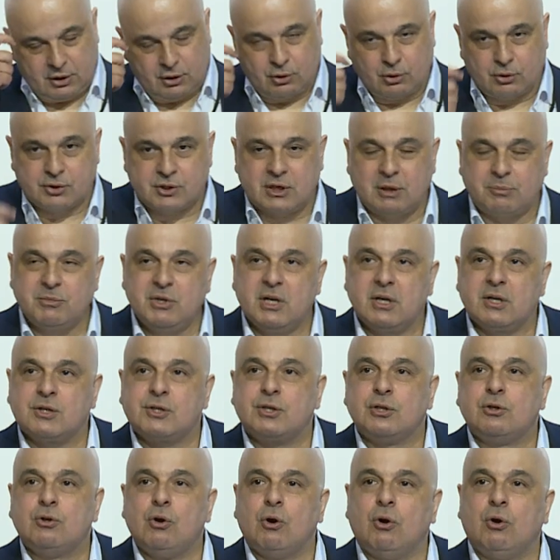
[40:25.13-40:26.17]
you know some years
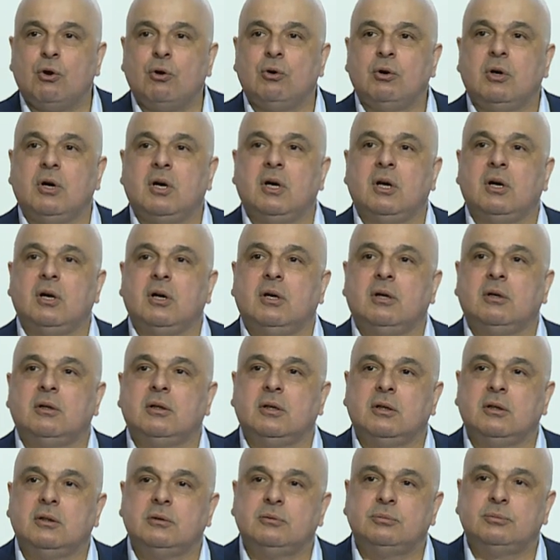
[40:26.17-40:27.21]
ago, uh,
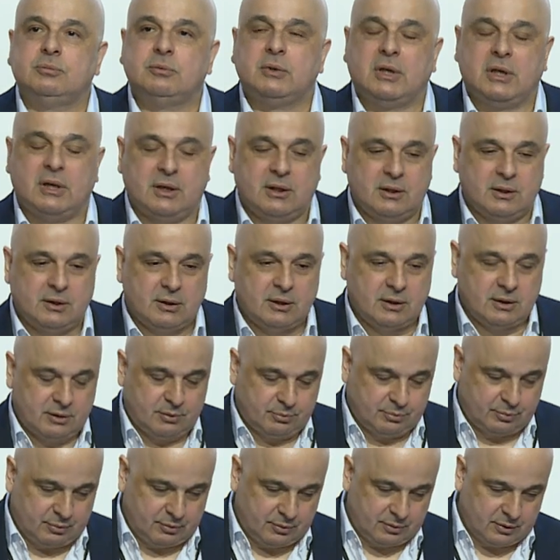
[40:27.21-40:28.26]
uh,
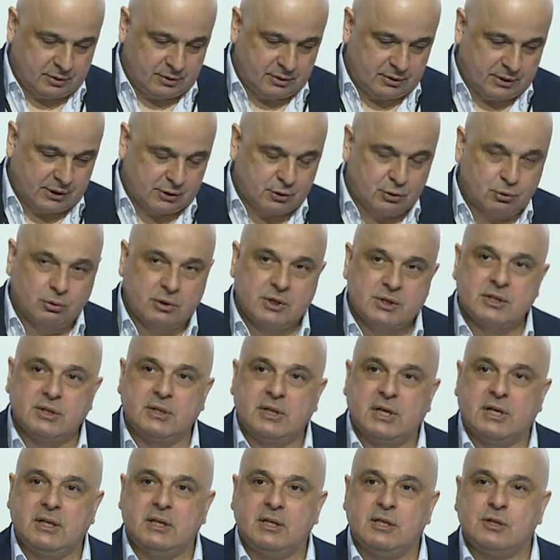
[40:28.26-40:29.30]
uh,
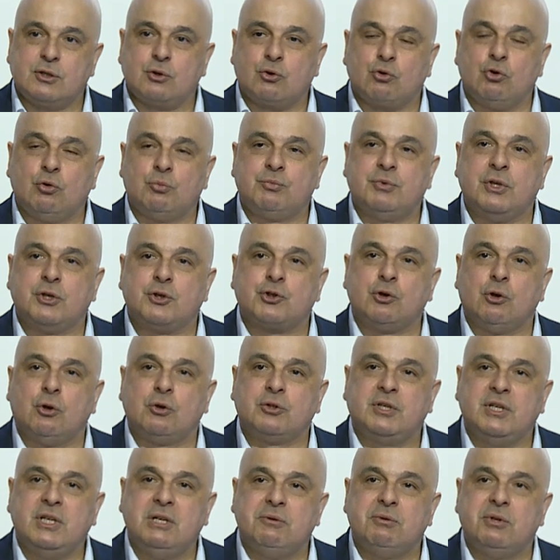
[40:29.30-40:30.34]
uh and his group they
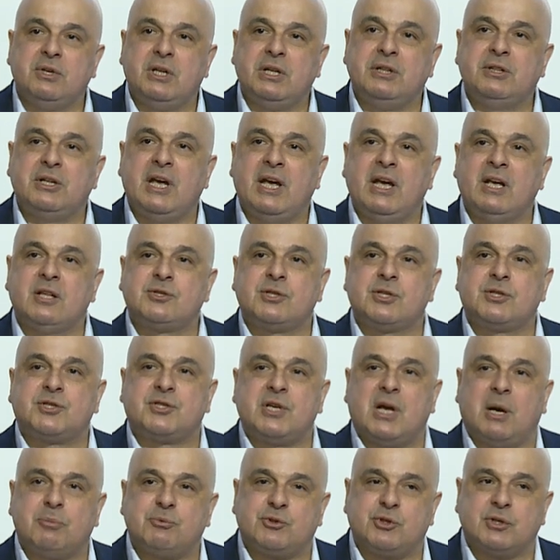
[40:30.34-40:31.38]
showed even in the healthy
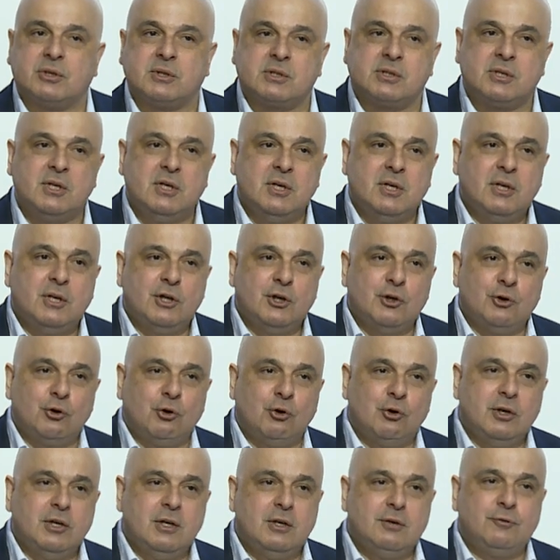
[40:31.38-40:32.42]
subjects you
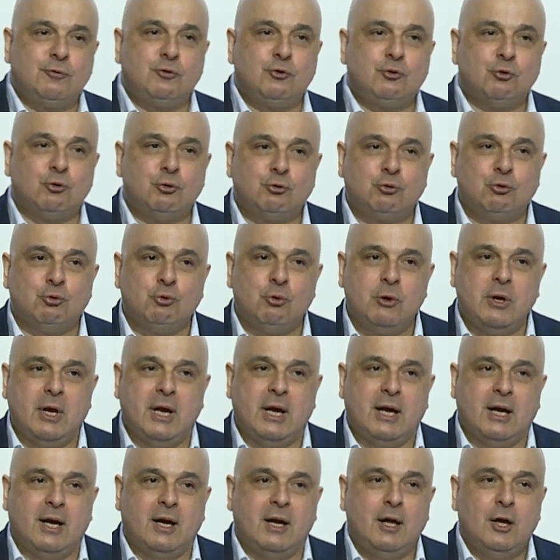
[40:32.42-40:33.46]
know, if you do
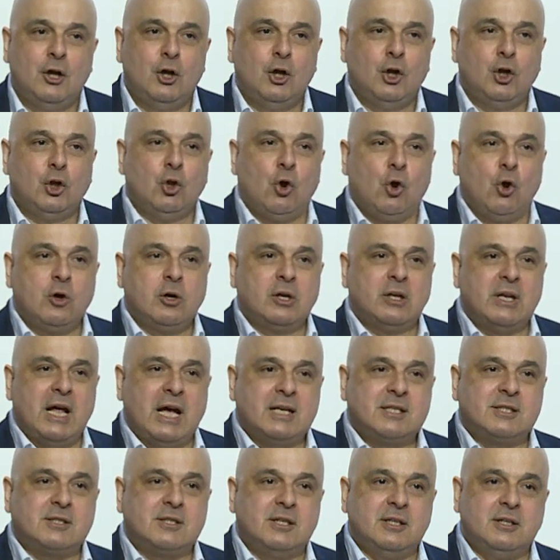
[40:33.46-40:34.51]
a
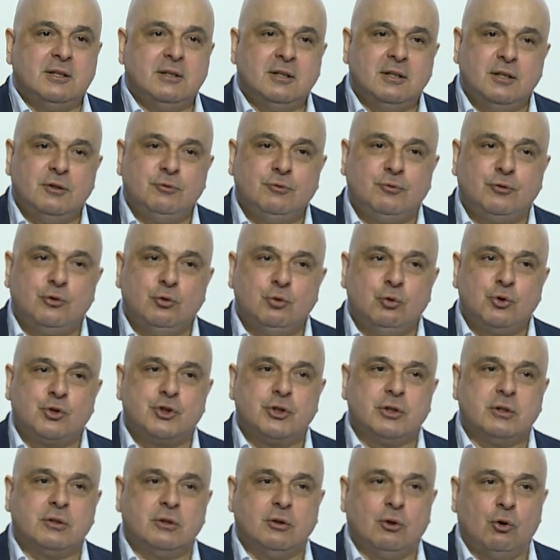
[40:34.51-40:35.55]
long-lasting
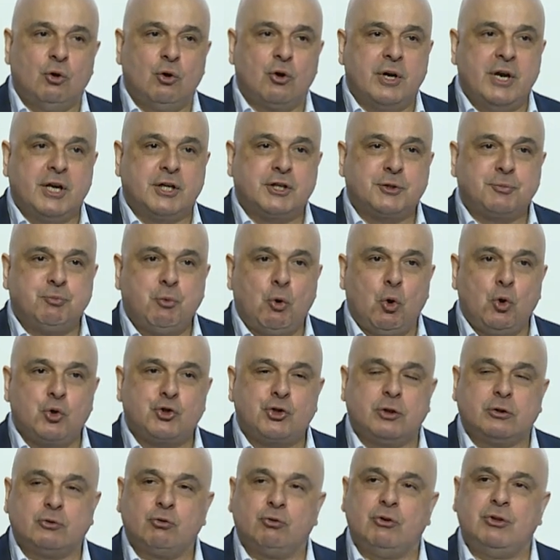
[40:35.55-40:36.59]
infusion or
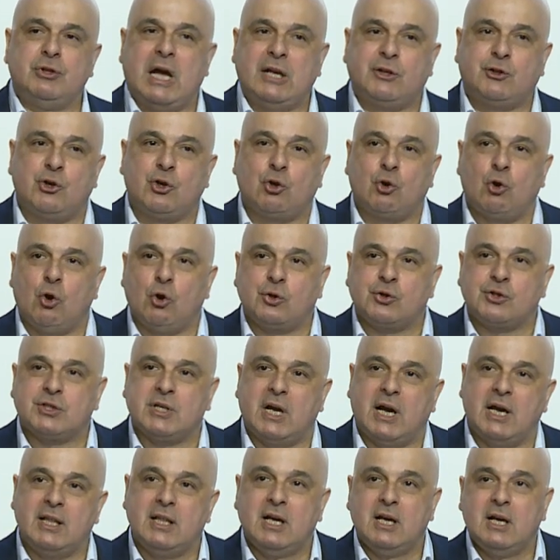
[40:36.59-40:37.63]
exposure to nitric
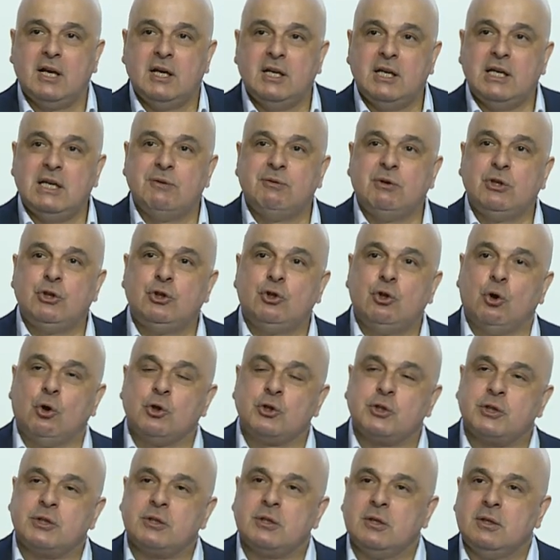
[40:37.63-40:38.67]
oxide, even
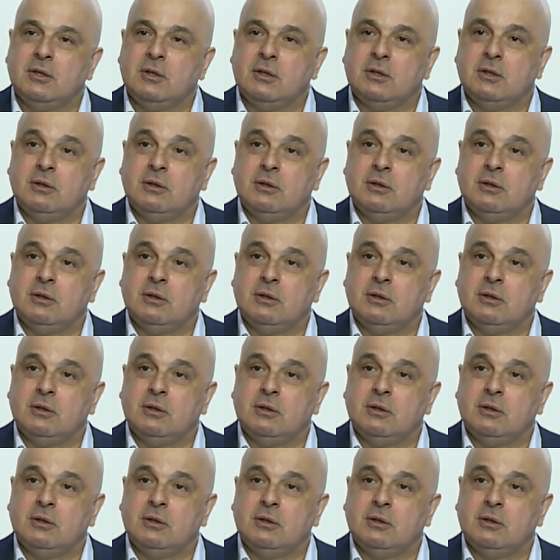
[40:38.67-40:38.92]
those,